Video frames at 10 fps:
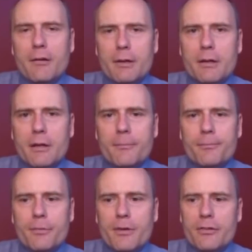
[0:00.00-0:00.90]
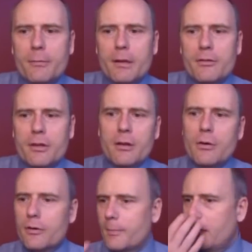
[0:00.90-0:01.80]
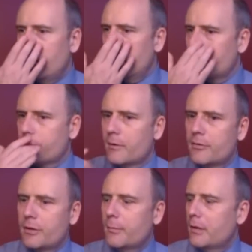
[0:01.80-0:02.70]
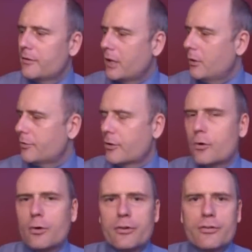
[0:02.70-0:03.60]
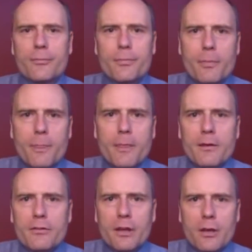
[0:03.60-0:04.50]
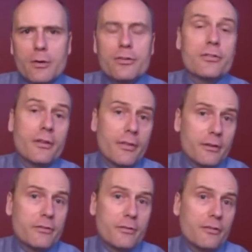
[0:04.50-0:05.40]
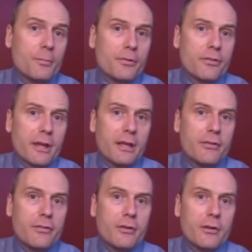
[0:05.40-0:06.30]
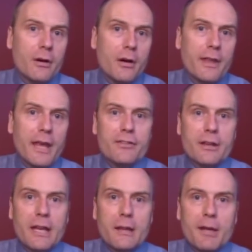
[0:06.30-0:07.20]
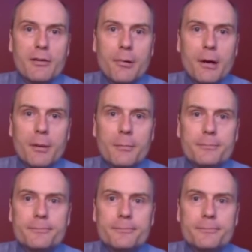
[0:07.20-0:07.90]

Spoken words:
like Ritalin. Stimulants can cause mania. Stimulants can also cause psychosis, and this puts the kids on the escalating meds problem.